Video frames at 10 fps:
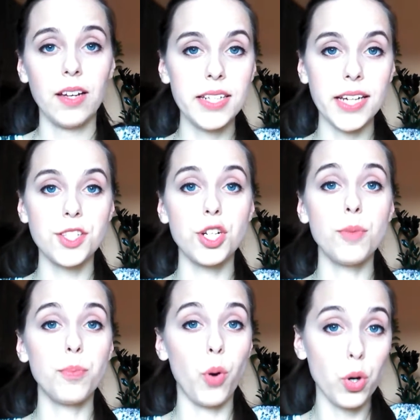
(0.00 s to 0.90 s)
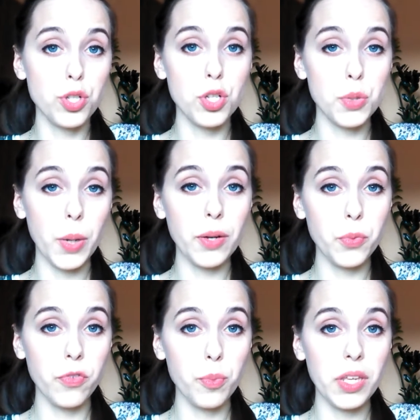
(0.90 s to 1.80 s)
The next important
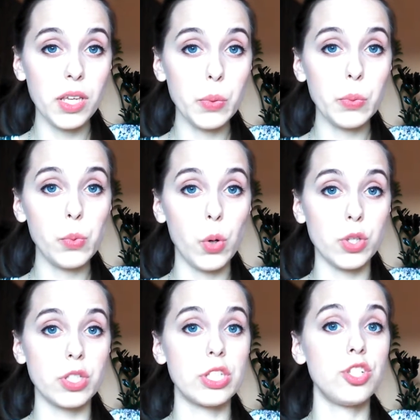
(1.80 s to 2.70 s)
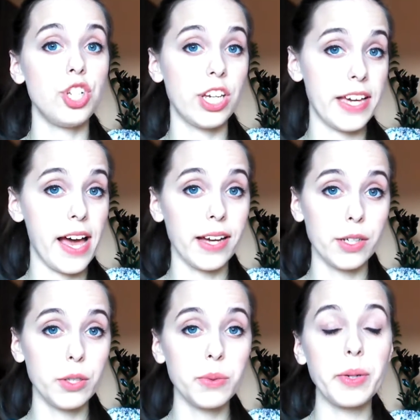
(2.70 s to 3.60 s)
one for me was
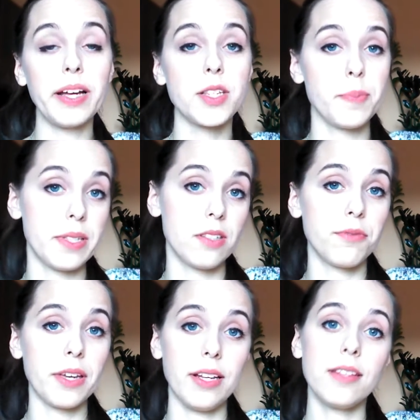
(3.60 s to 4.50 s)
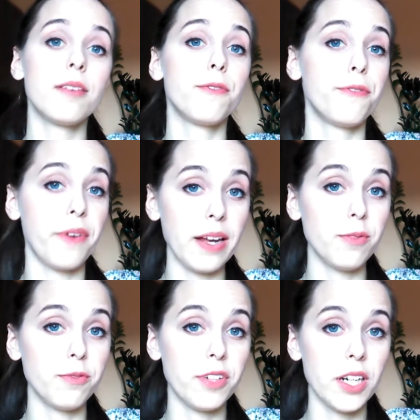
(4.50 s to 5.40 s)
Chicago, and specifically the
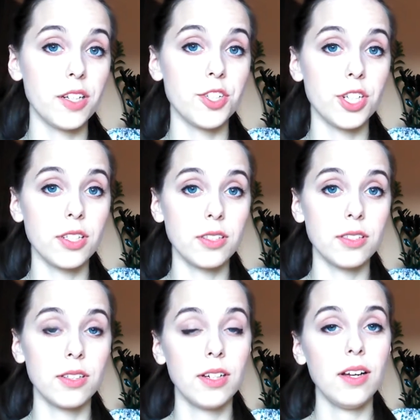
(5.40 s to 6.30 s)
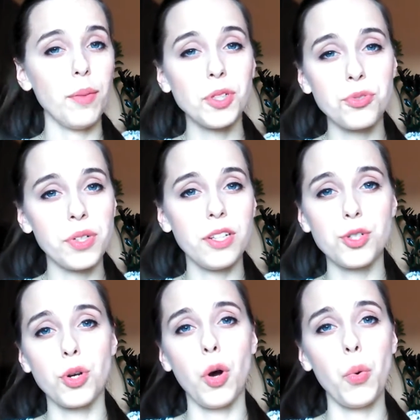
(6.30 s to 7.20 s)
film version. I'm not really
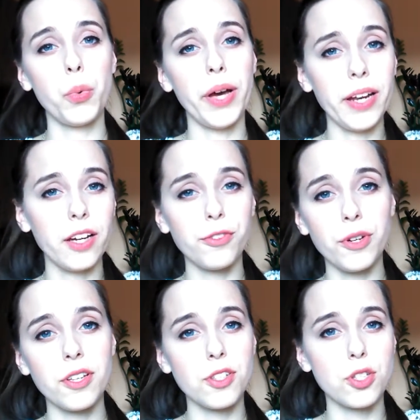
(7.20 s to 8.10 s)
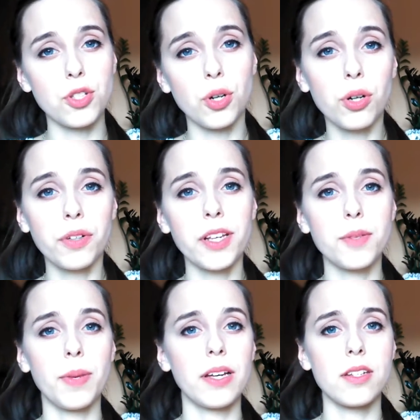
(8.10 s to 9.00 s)
sure when I first saw
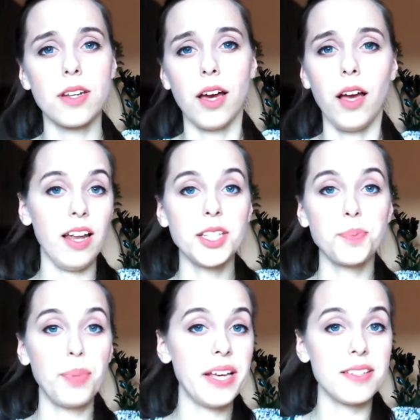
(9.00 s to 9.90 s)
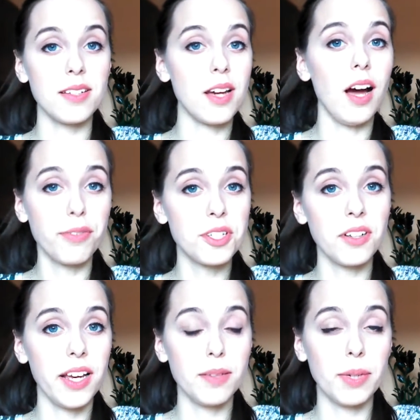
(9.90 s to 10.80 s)
it, but let's place it
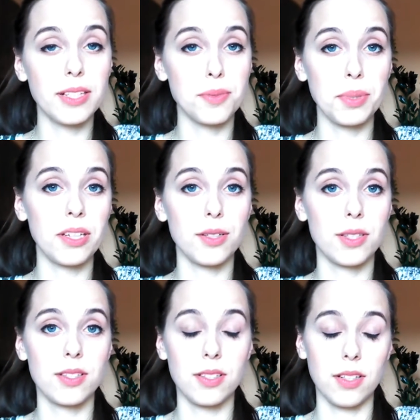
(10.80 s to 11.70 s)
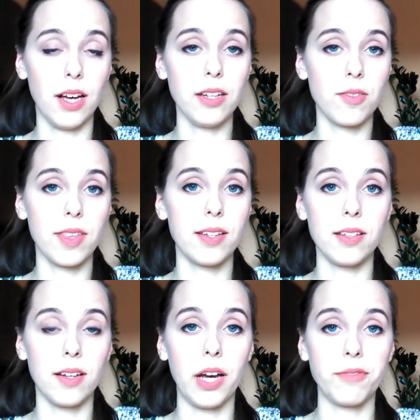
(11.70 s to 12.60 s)
after Les Mis because I don't
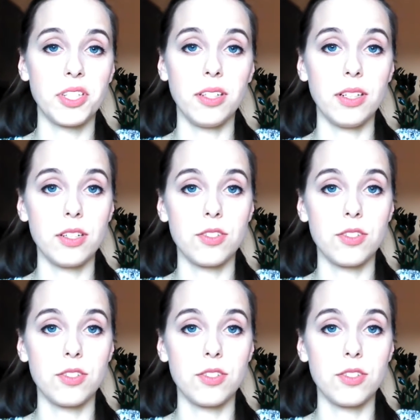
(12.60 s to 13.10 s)
think I've seen